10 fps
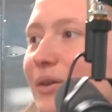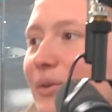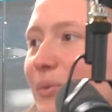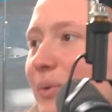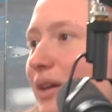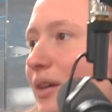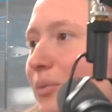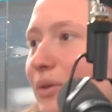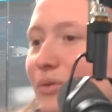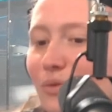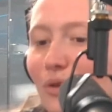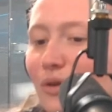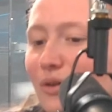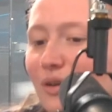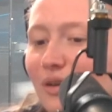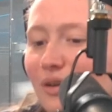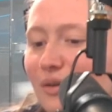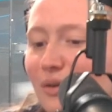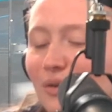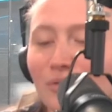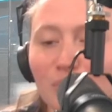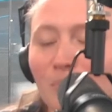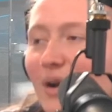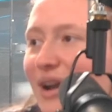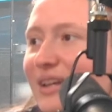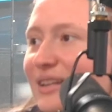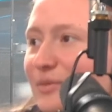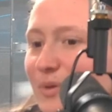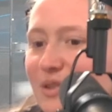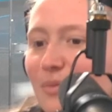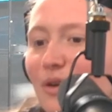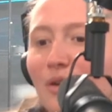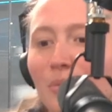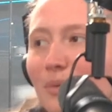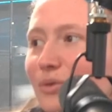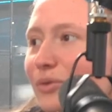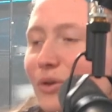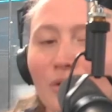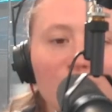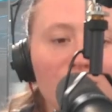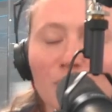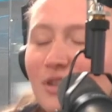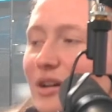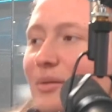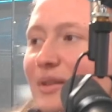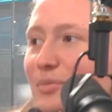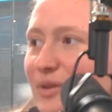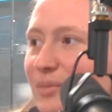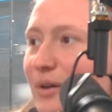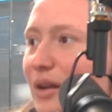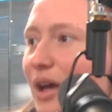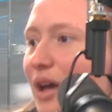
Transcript: We want to go to park. It's possible. We want to go in museum. It's possible.